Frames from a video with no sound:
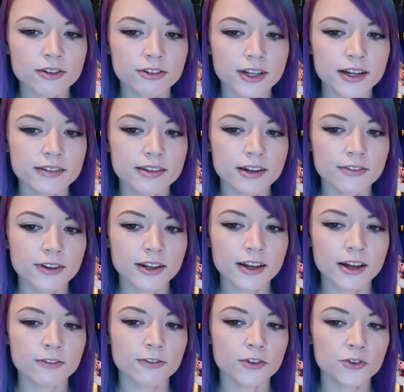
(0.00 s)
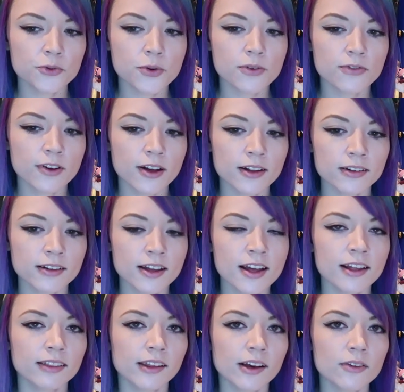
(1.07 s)
creativity, and visual fun,
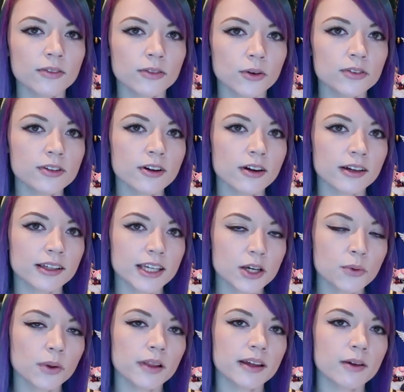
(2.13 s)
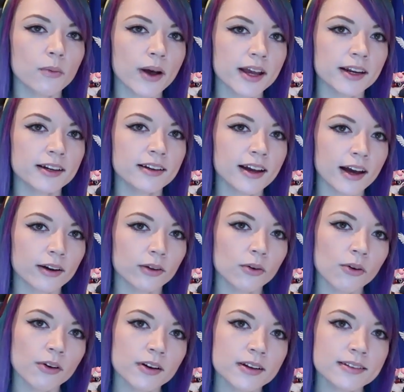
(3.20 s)
those are equally weighted
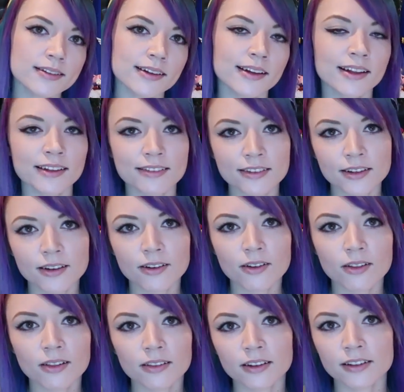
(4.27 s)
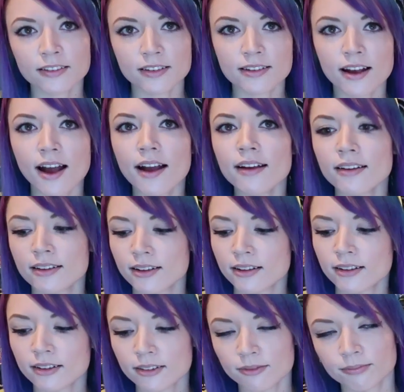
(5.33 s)
categories until it's a tie.
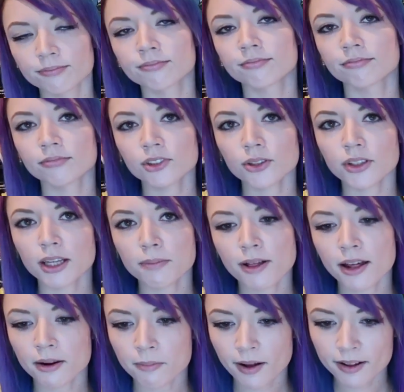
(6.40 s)
So keep that in